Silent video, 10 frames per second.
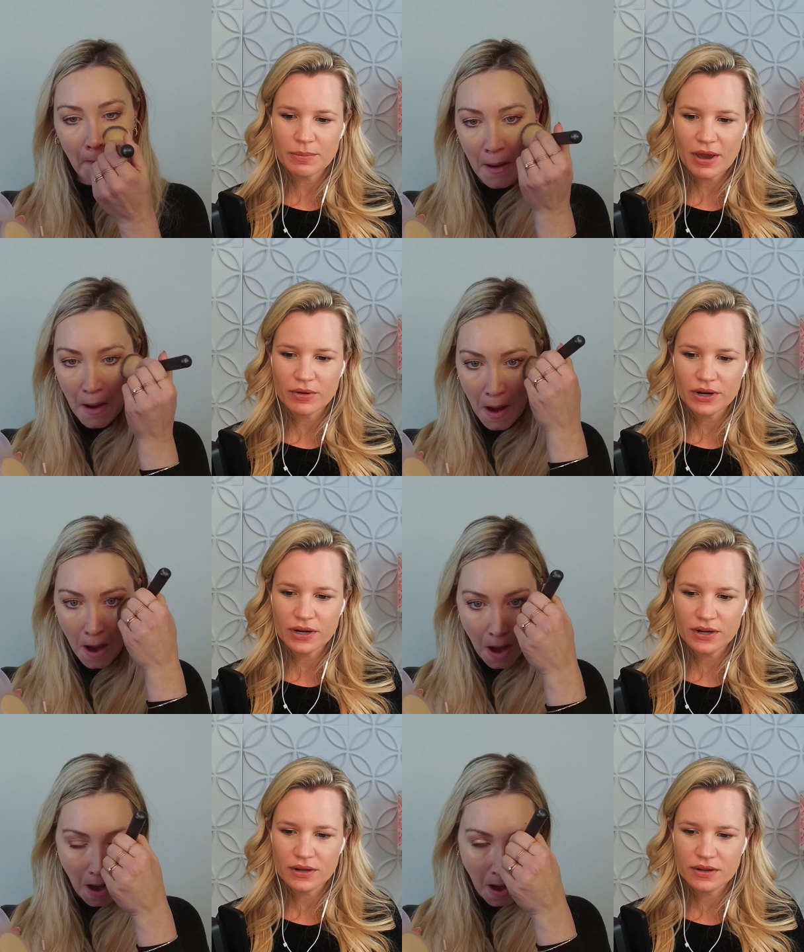Speaker 1: a
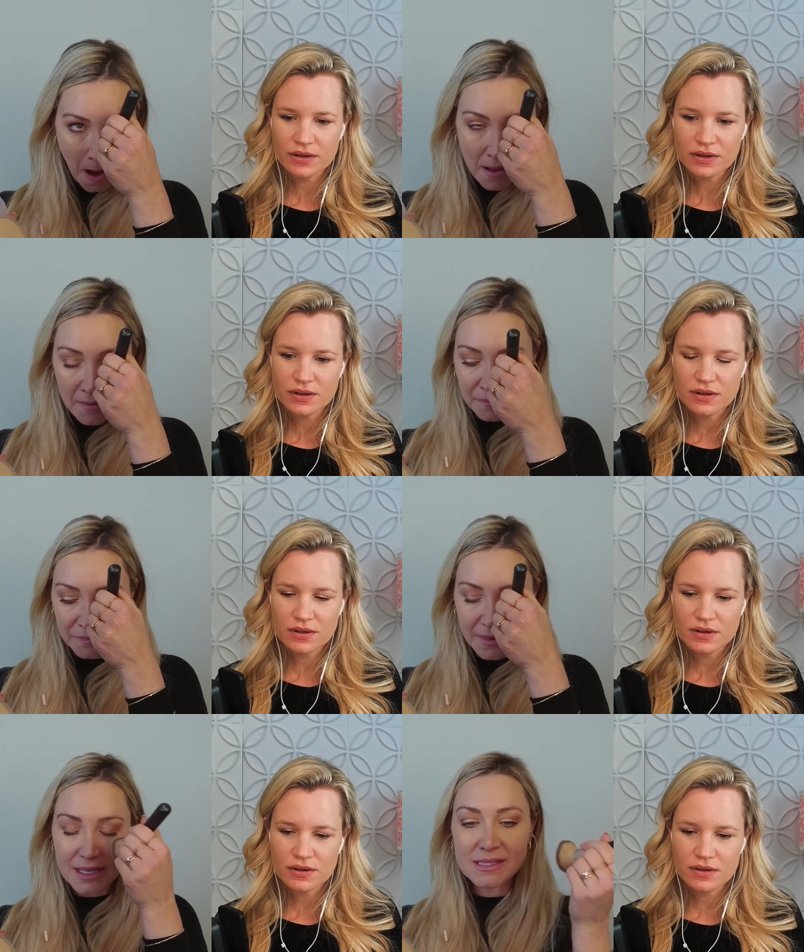powder.
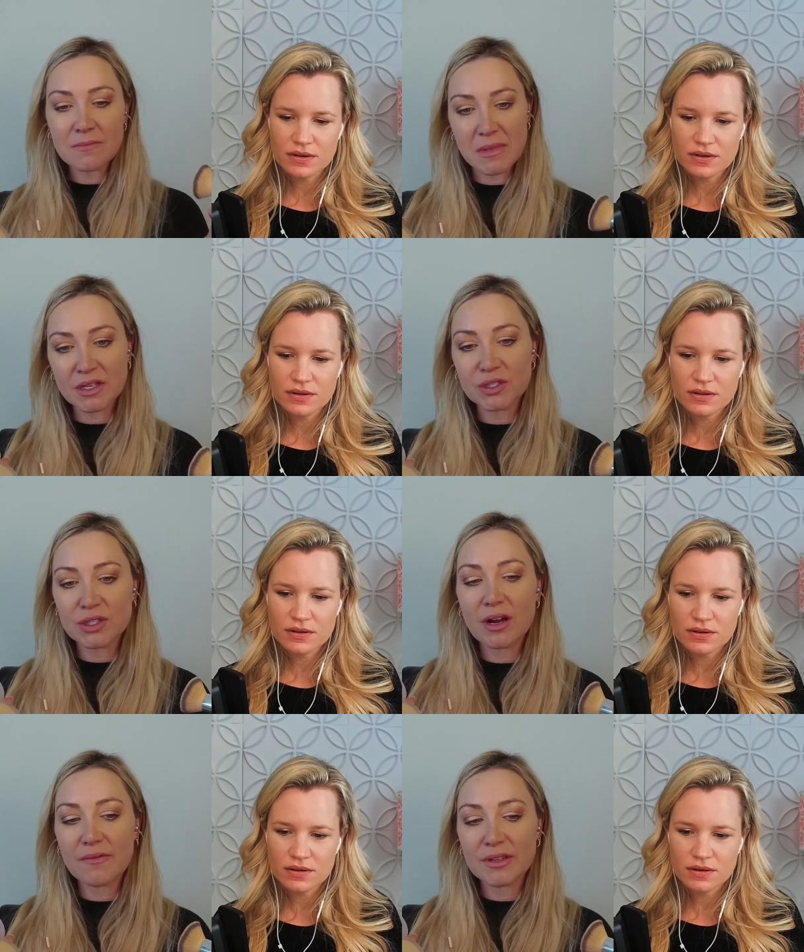It's a
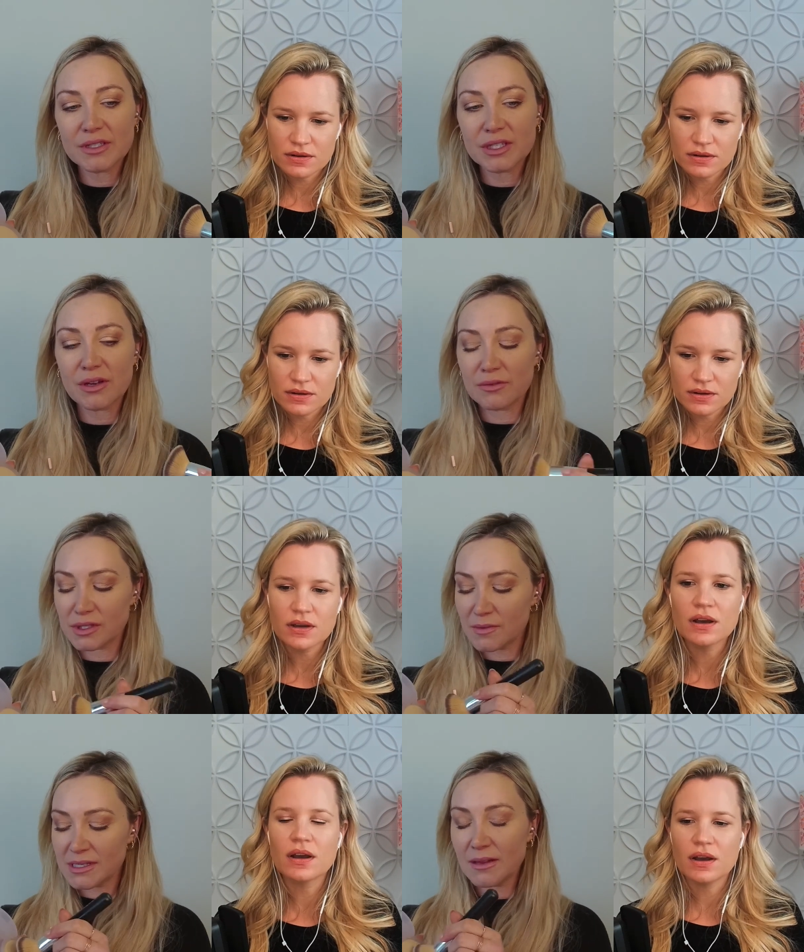mixture of the two.
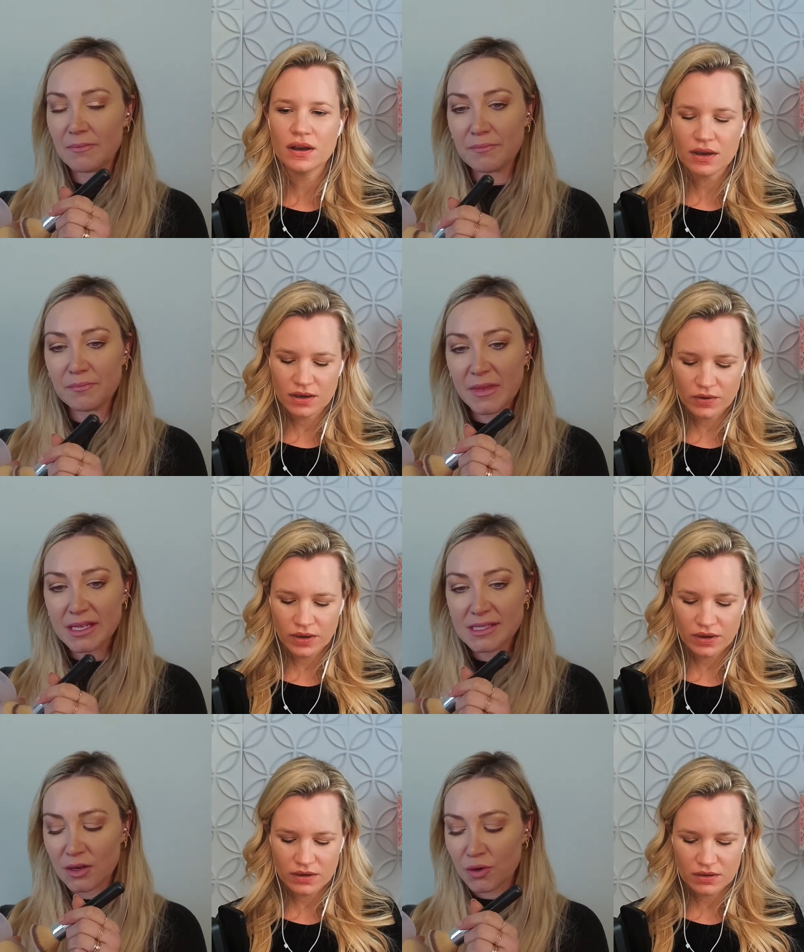So it's a
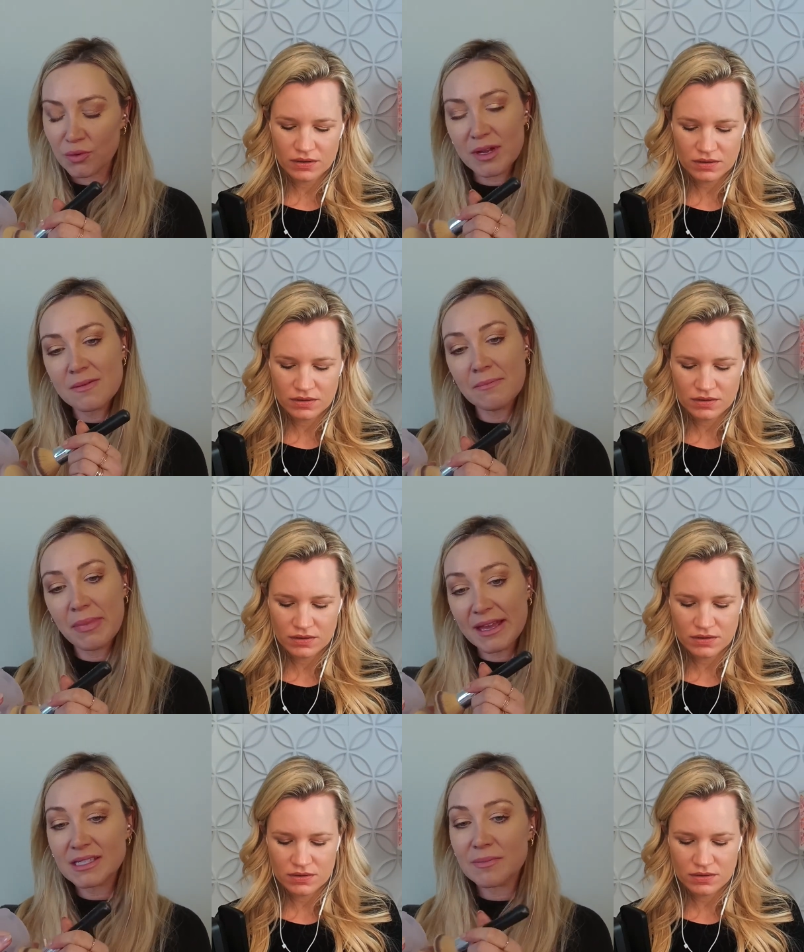okay. it's a cream
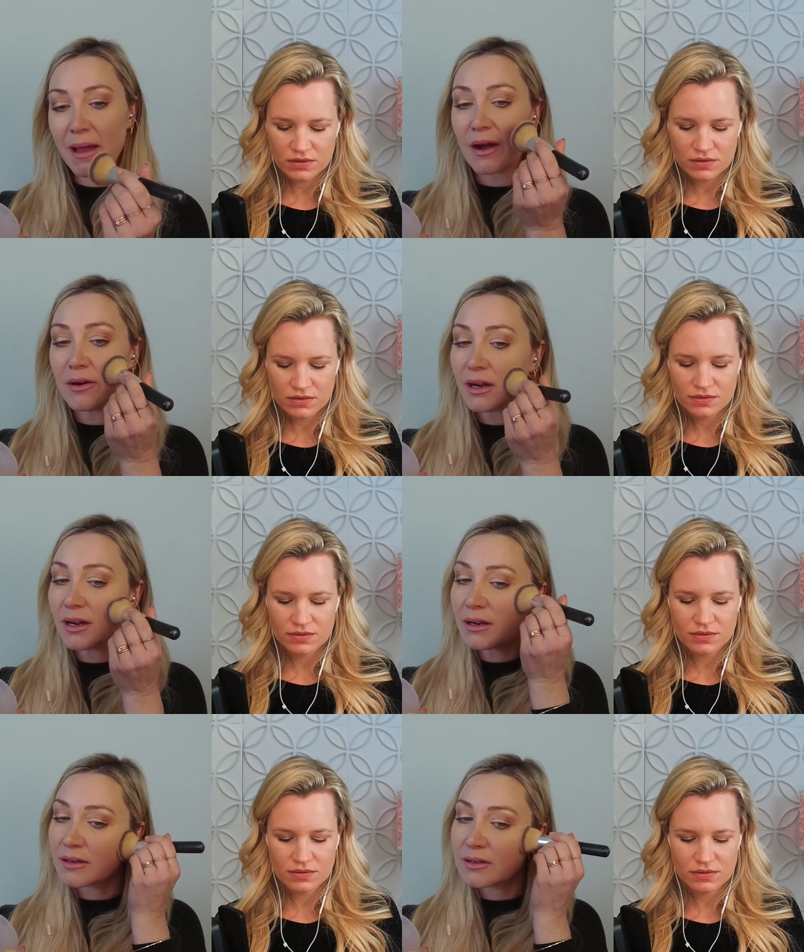based
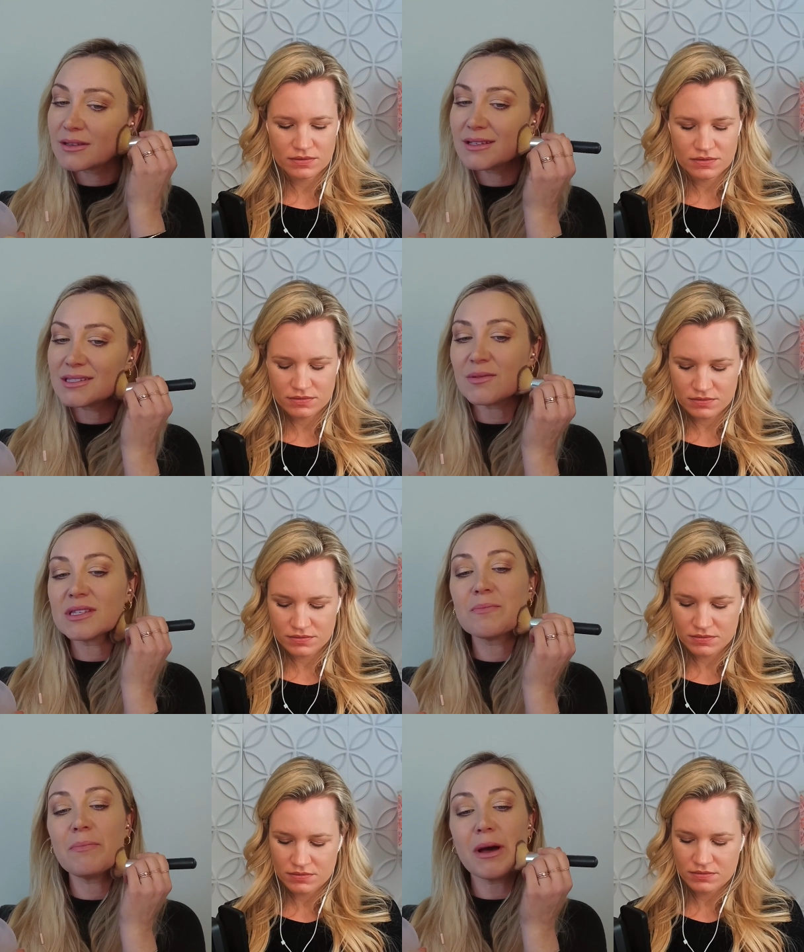powder. So
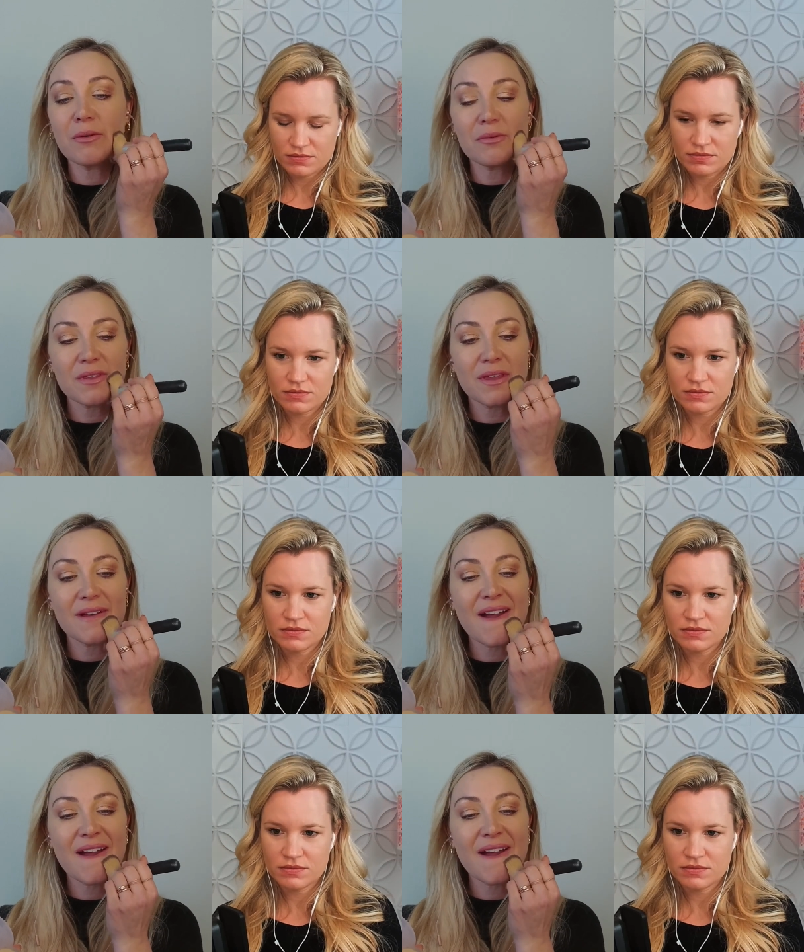it's both.